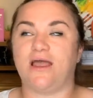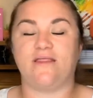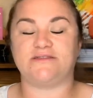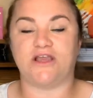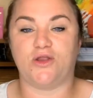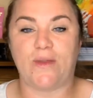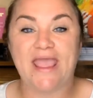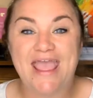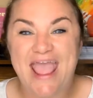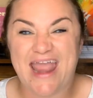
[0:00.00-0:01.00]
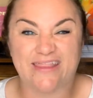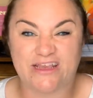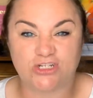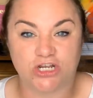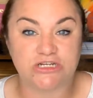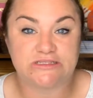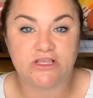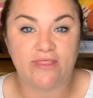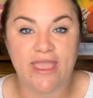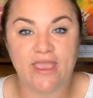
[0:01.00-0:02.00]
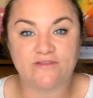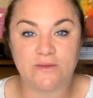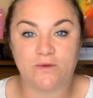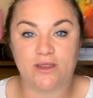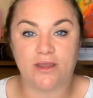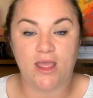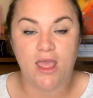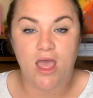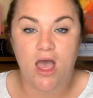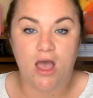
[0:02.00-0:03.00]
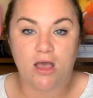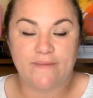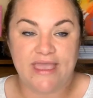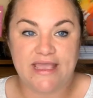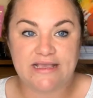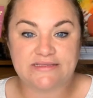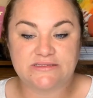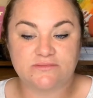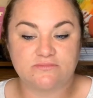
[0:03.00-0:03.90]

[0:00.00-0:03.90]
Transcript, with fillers: that's not a good way. Handling charges. So like if someone um, pays,